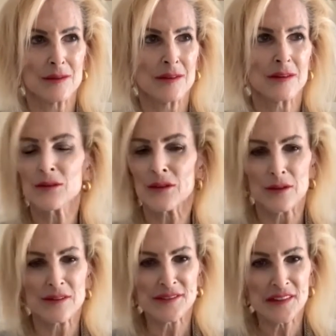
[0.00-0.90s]

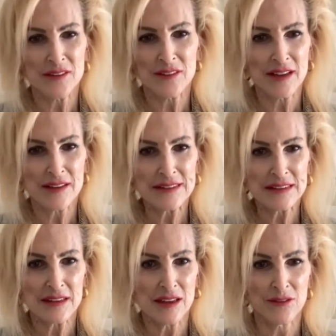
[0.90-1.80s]
ludicrousy of the
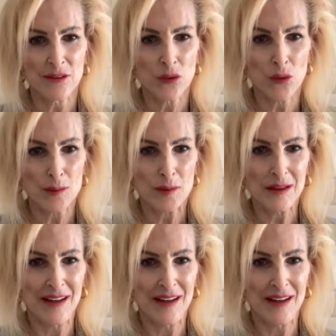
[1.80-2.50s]
idea of the normal